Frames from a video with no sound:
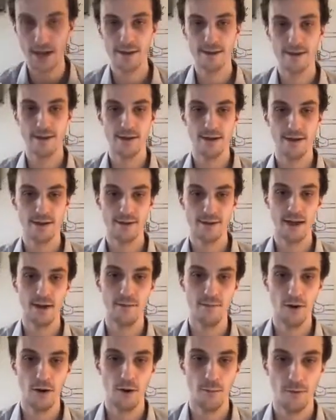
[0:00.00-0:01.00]
X is like a set
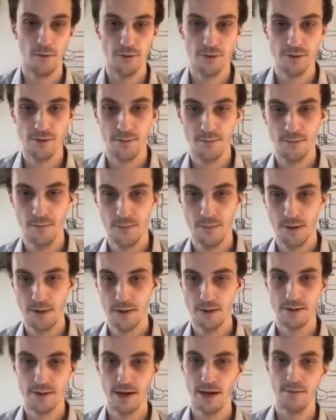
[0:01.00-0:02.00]
of variables.
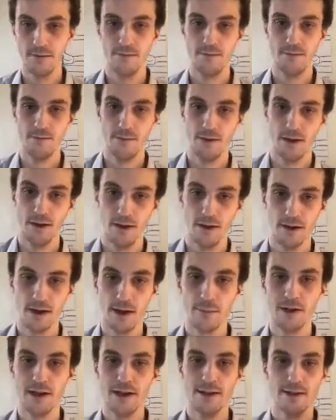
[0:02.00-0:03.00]
It's a set of, uh,
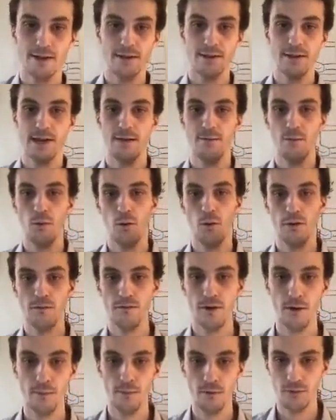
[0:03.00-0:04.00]
capital X is a set of all the
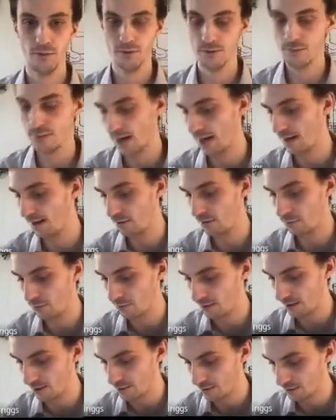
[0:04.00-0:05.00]
variables which we had at all
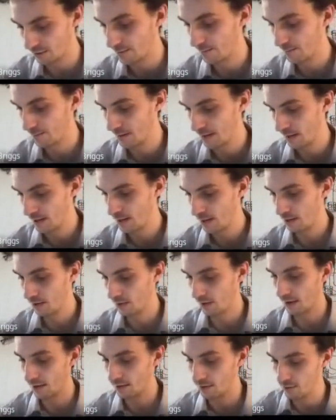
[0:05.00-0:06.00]
stages.
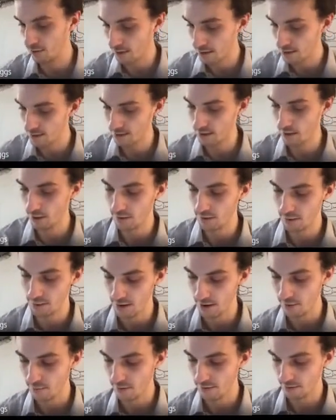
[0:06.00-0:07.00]
Okay, so this is our
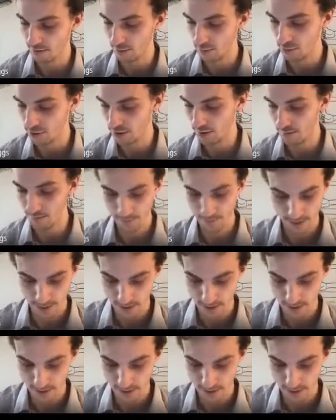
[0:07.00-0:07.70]
desired resolution.